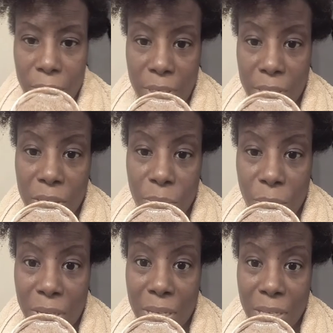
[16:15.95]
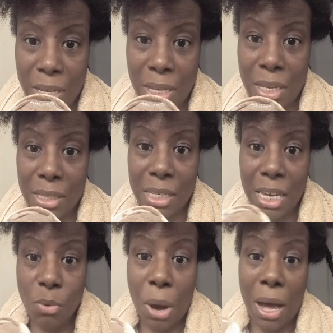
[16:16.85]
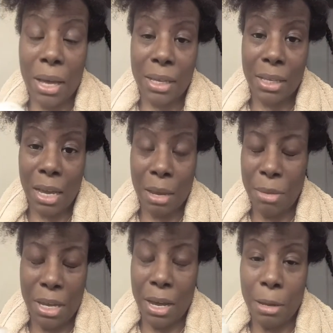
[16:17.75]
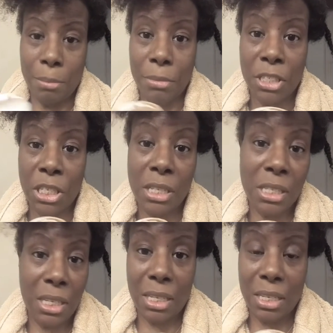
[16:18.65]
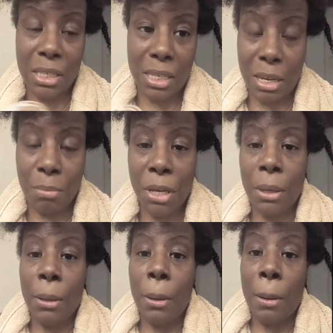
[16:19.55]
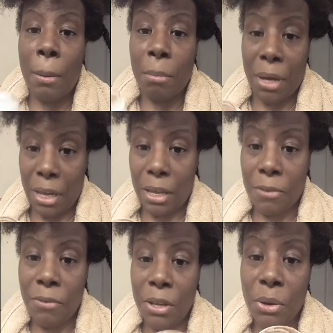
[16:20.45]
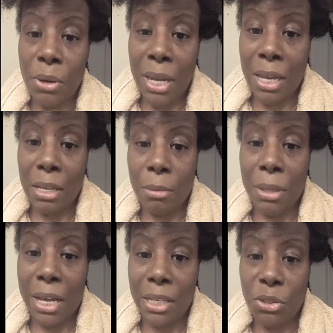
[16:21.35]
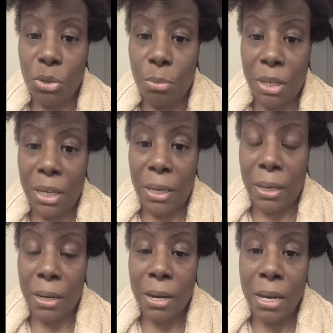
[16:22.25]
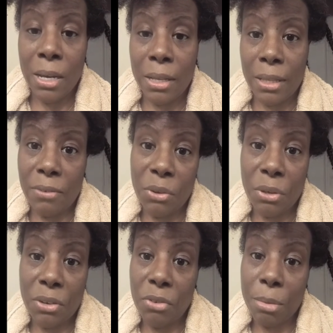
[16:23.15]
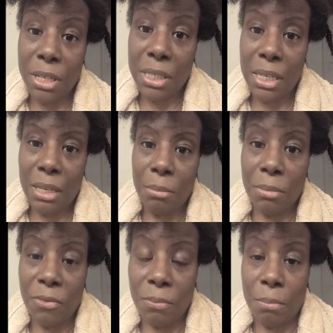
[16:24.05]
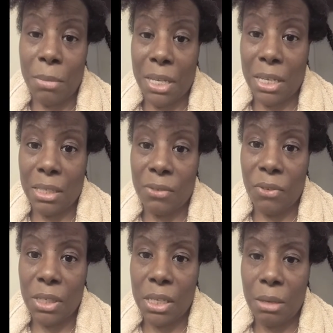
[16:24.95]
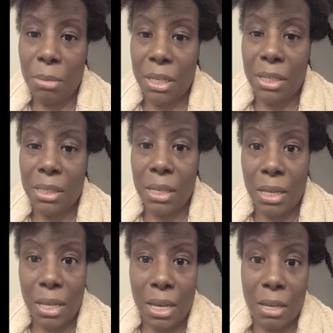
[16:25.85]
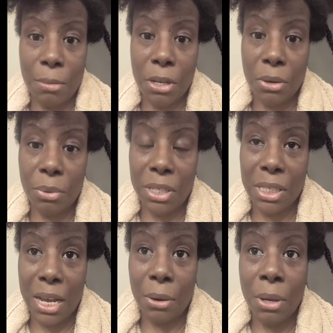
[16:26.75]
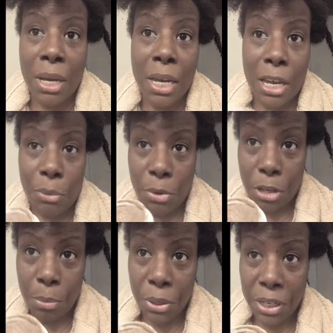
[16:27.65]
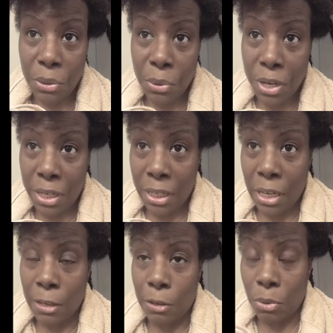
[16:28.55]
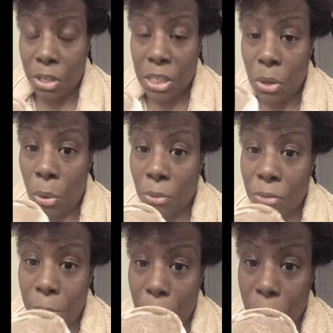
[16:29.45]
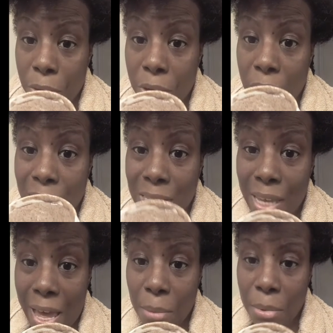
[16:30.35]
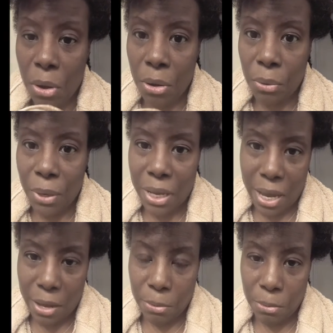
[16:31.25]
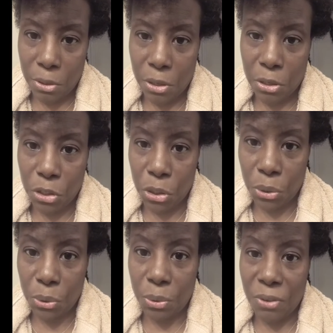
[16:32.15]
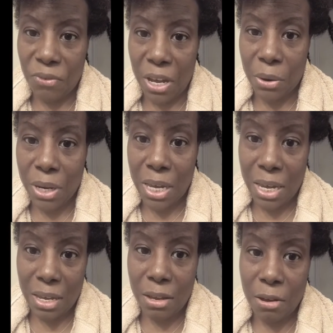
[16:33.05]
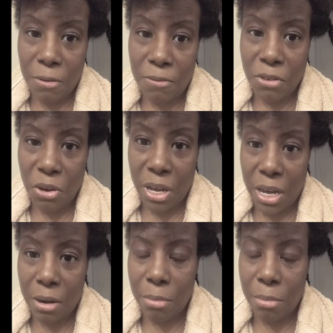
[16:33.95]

This is what it is, quinoa. Chia seed, the same. But I'm going to go ahead and apply this to my hair. Leave it on there for about 10 minutes, 15 minutes, and then I'm going to rinse it out. And when you put it on, you want it to go from your scalp all the way down to the very end of your hair.